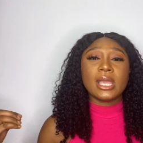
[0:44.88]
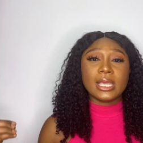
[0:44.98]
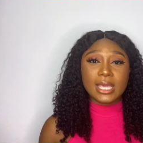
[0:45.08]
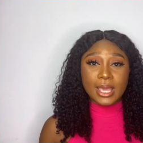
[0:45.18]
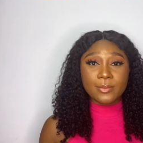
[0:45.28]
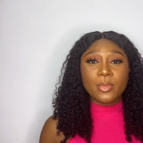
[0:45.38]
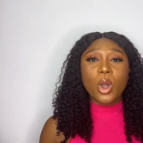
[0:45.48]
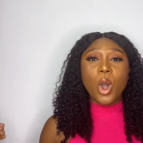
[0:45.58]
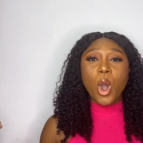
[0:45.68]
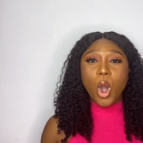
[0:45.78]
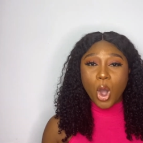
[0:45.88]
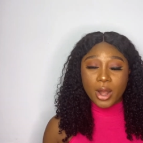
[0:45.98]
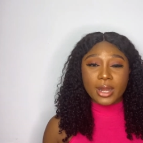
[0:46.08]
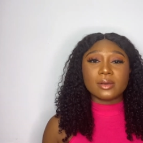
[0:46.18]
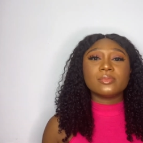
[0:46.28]
game
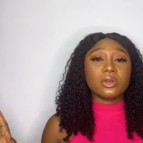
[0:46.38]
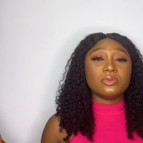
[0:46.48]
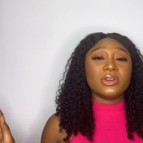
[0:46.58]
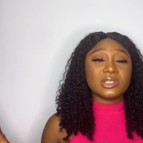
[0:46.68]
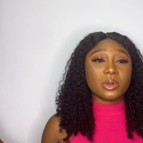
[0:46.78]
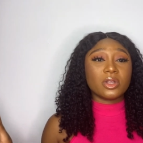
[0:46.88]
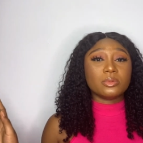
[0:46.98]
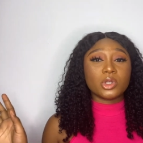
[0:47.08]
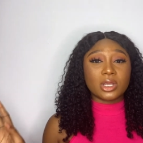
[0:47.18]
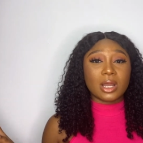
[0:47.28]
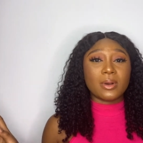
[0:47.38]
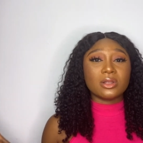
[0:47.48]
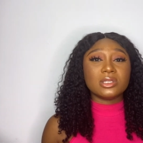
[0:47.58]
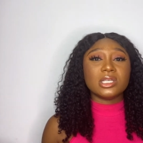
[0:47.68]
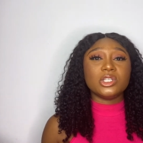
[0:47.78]
on. So first of all, we're talking
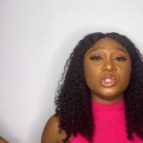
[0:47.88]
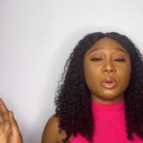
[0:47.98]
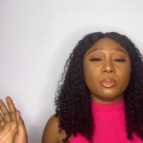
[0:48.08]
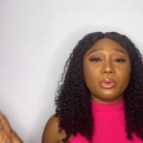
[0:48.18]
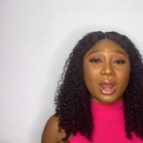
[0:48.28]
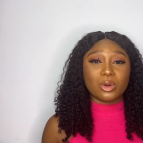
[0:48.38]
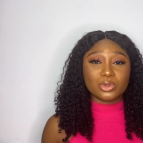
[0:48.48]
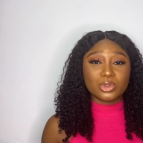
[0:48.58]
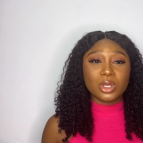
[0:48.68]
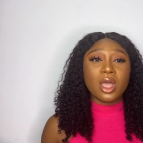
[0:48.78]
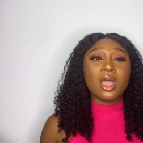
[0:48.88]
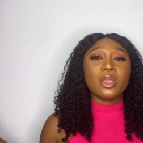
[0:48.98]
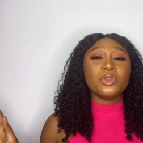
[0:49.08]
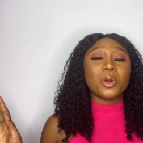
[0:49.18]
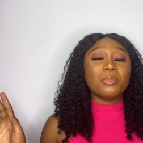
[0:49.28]
about is your brows.
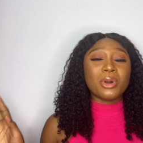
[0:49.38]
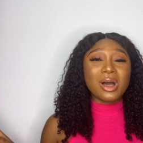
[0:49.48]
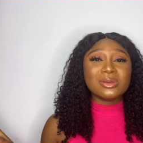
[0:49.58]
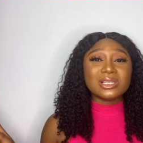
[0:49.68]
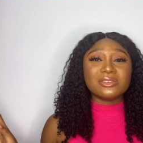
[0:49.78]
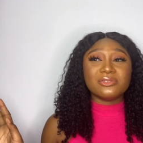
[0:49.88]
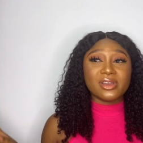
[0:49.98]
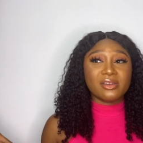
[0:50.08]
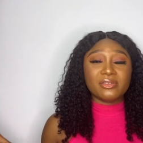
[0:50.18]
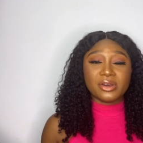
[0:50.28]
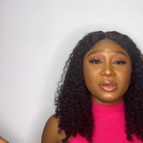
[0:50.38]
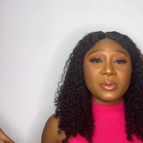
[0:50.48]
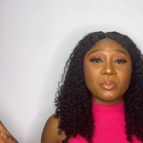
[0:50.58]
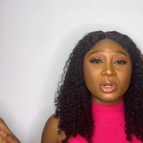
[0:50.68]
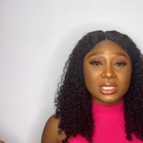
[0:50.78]
Your brow is very
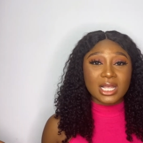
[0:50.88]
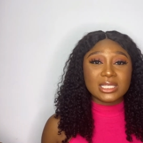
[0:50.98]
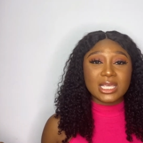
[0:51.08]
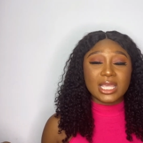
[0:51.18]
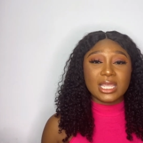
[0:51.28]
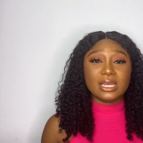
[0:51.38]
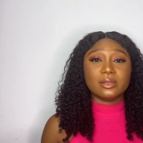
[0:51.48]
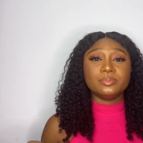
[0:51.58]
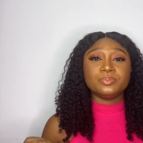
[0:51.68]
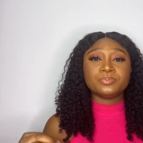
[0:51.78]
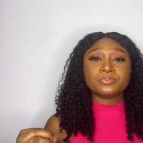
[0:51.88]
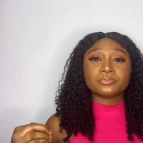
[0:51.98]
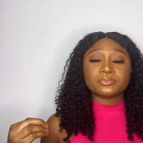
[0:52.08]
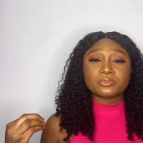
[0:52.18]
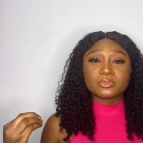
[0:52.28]
important in
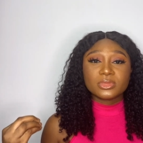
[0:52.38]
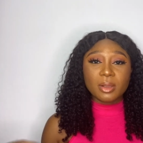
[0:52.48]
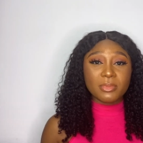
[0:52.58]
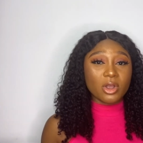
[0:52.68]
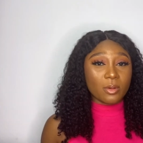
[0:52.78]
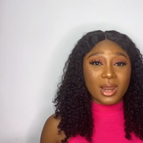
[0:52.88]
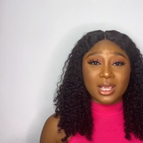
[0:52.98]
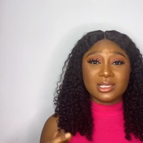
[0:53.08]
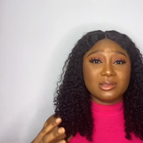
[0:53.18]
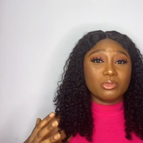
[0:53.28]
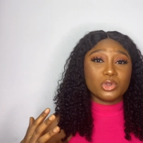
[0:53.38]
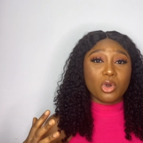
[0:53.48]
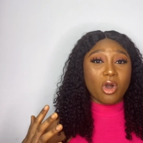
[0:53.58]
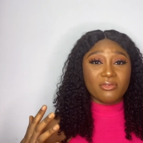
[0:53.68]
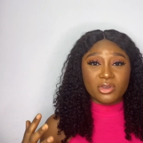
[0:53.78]
makeup. Like, it's the
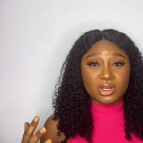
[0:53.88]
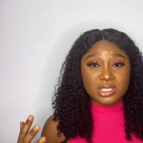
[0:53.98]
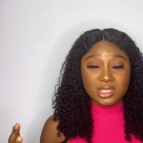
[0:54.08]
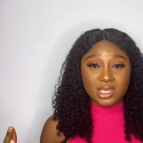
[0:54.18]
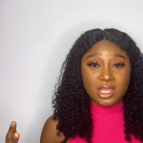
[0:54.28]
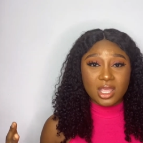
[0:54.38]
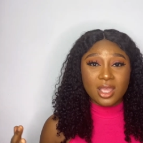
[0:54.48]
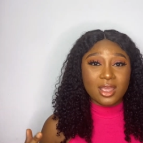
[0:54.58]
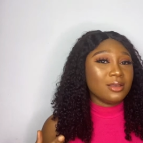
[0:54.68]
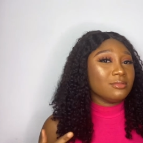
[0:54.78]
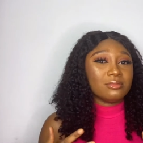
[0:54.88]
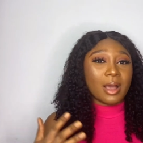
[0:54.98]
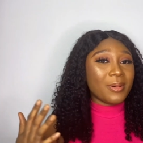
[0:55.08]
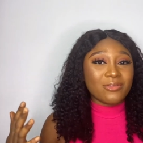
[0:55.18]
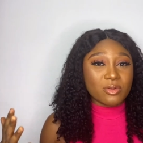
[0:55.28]
most obvious thing
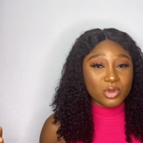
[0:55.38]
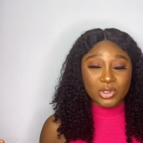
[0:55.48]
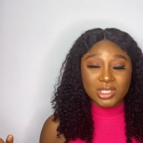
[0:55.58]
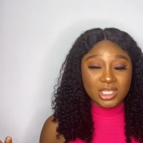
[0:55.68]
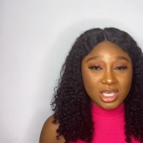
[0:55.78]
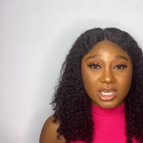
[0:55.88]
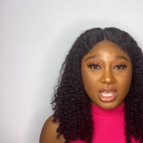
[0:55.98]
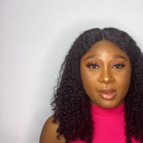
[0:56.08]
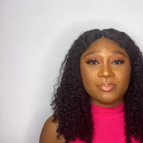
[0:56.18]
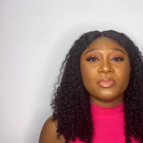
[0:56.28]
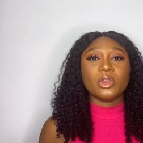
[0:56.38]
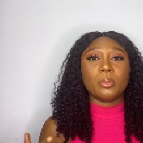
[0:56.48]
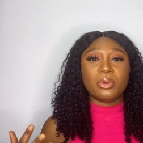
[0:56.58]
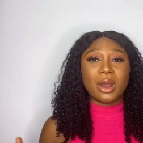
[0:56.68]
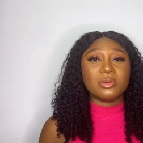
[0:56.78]
apart from your skin. Yeah, your
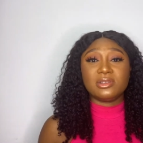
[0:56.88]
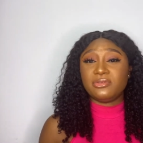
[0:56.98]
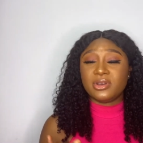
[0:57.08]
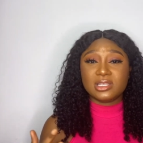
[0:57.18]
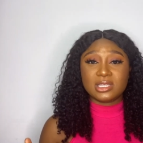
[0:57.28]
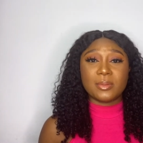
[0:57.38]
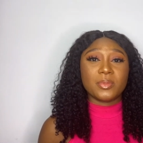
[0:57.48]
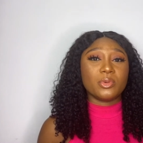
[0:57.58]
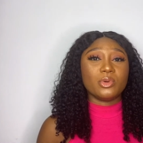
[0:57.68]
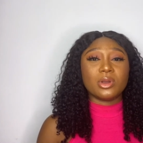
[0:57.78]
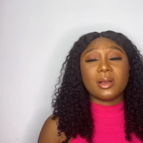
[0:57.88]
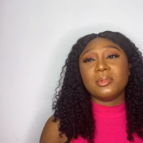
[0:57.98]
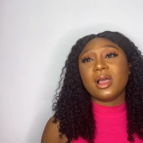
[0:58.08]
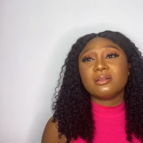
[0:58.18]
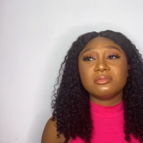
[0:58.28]
brow is the first thing that people will look at and
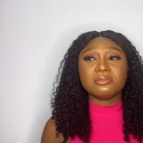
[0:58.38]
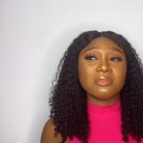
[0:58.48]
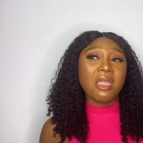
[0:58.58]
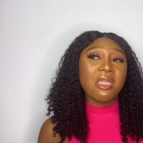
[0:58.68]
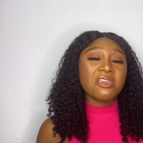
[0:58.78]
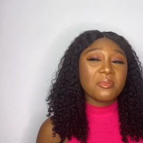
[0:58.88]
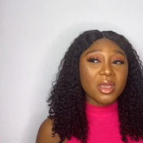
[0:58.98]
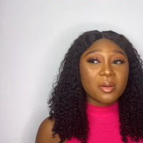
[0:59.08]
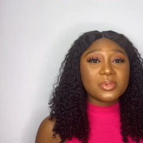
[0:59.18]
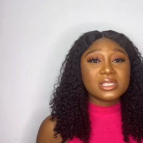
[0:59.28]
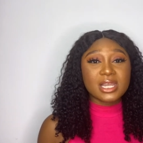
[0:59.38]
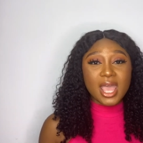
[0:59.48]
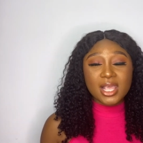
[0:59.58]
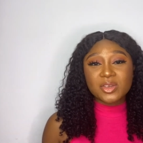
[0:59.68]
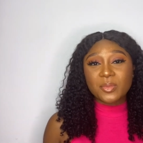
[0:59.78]
be like, oh, your makeup is
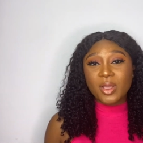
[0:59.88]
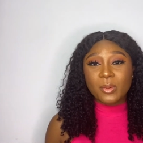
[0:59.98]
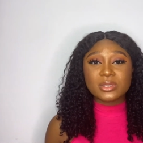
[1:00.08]
nice, your makeup